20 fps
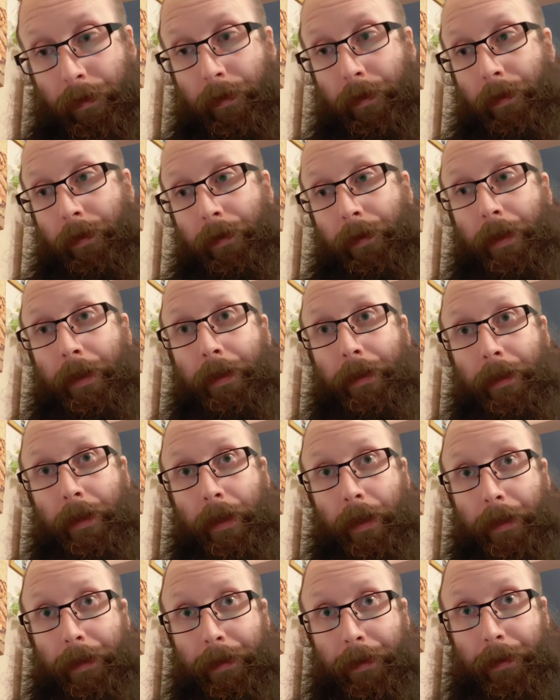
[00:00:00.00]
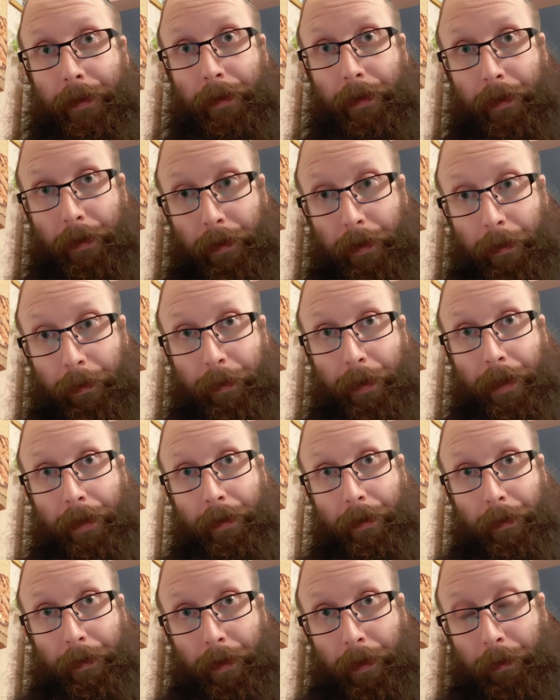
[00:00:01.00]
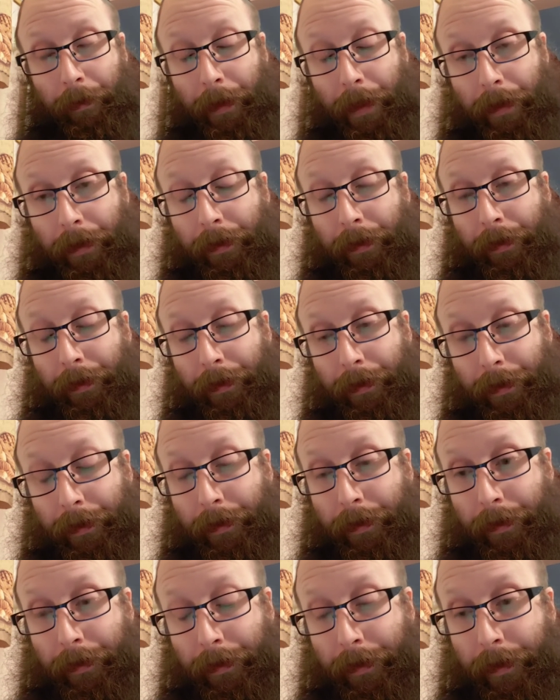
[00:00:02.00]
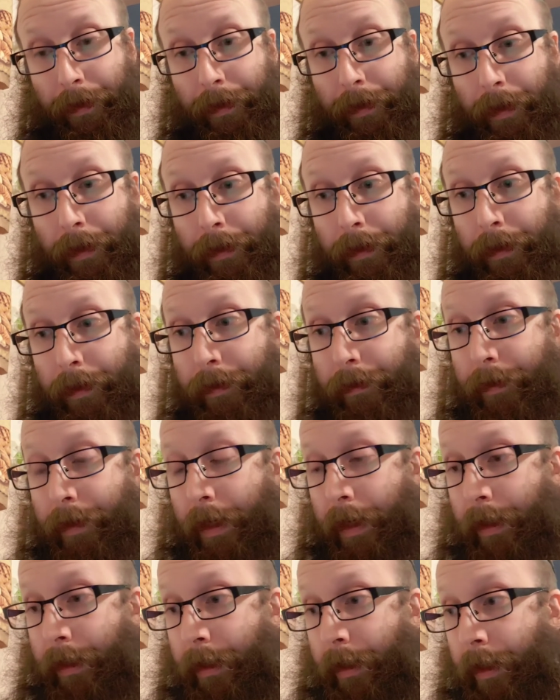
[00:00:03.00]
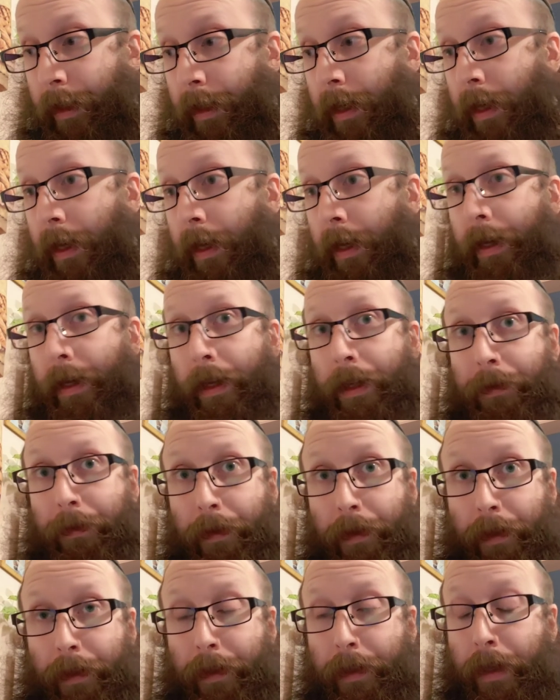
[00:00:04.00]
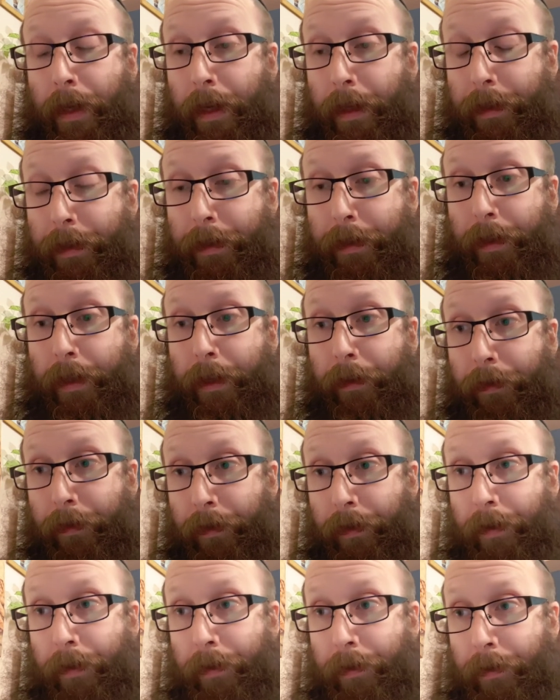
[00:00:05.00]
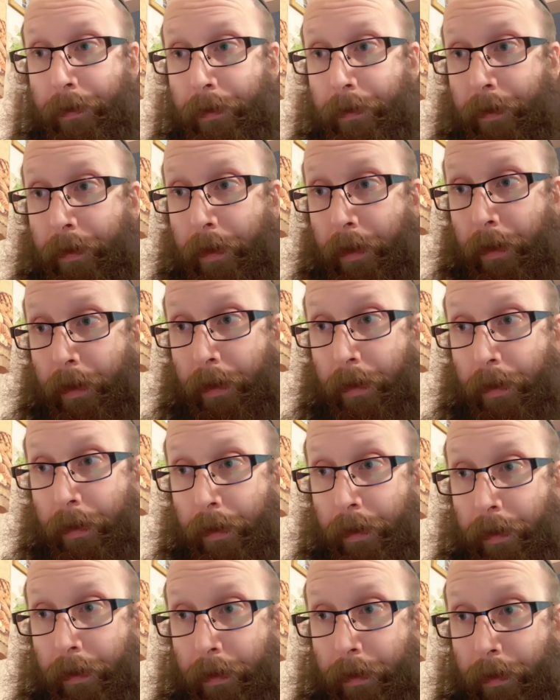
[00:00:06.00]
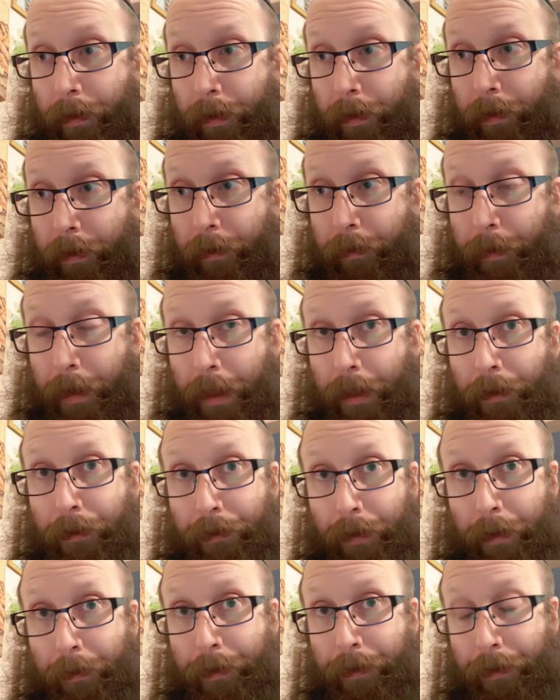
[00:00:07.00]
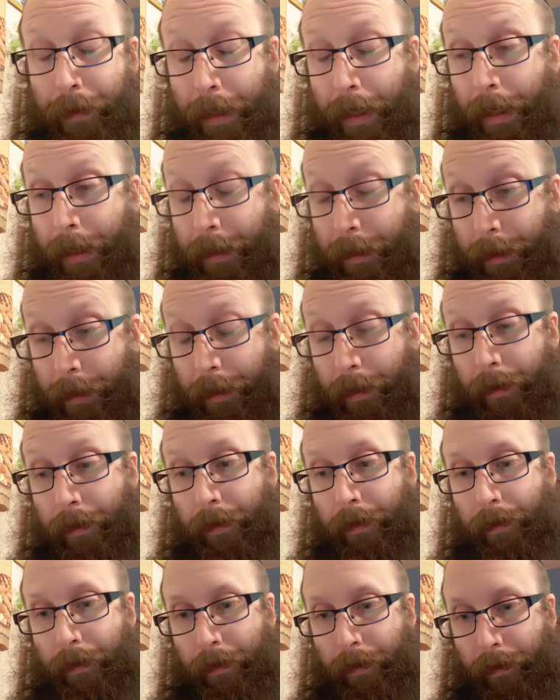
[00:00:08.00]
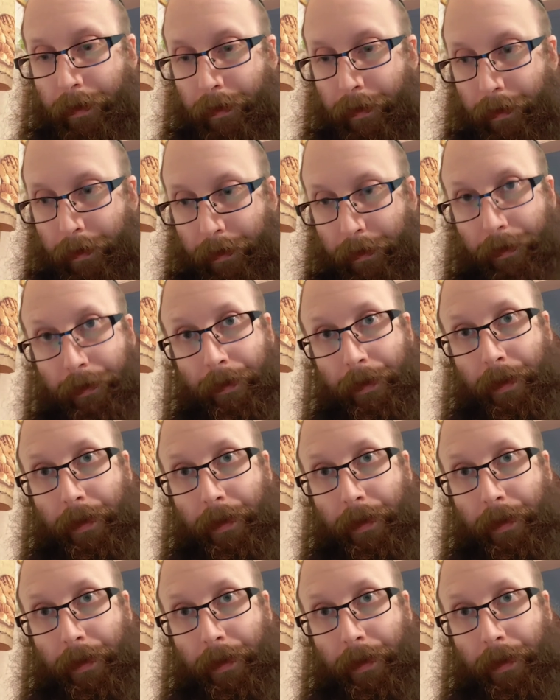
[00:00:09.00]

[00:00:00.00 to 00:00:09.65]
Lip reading: new insights, to bear those insights into reality, and as we'll discuss, to make dreams reality. So we're